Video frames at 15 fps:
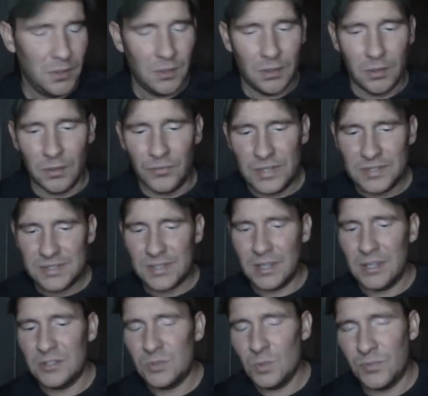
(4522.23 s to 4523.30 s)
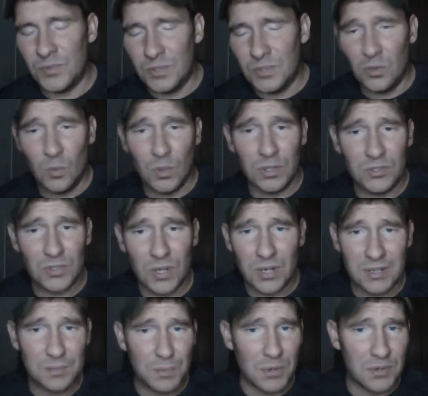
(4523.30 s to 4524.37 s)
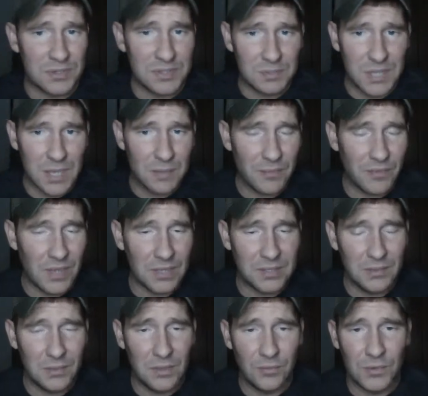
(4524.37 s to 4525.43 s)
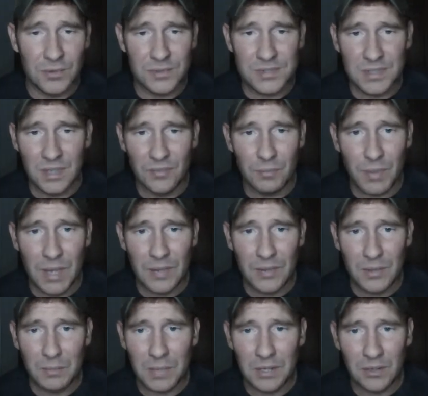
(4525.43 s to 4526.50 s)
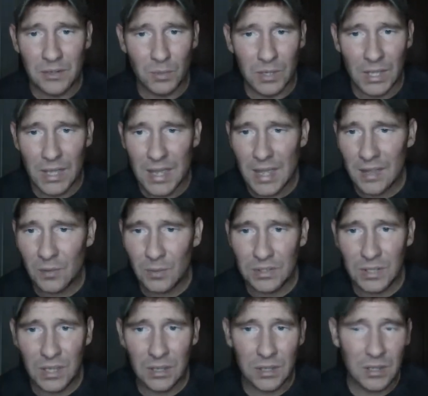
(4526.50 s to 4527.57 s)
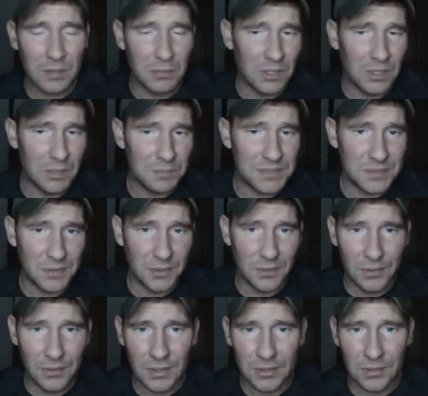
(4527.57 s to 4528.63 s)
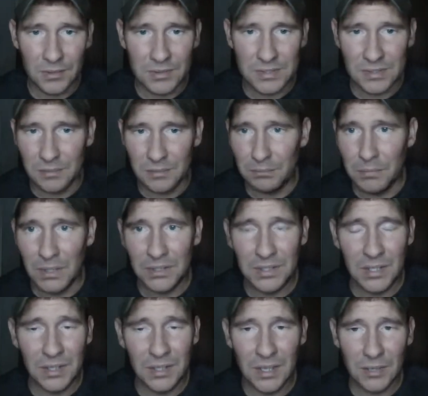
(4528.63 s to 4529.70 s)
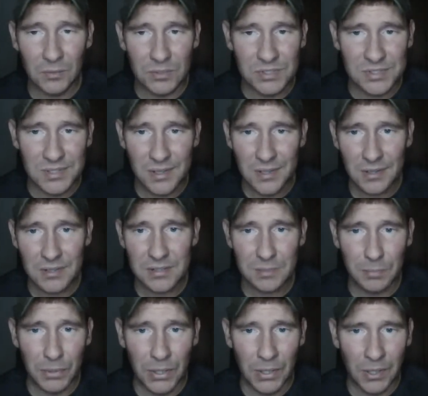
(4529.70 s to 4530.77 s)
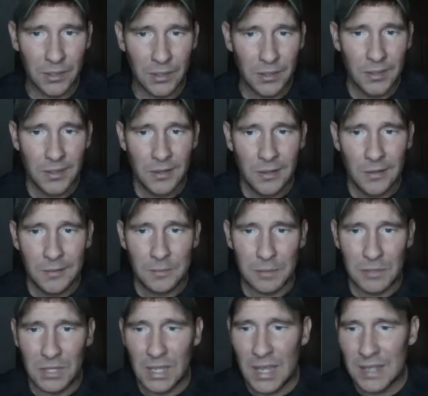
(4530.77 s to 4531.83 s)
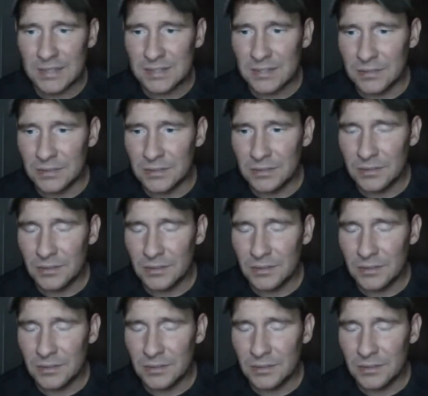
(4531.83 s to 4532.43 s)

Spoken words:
event schedule. If you do want to try to experience some type of activity for yourself at Pylon Manor, we got Halloween night coming up still. I know it's a Monday night, which sucks, but maybe you guys can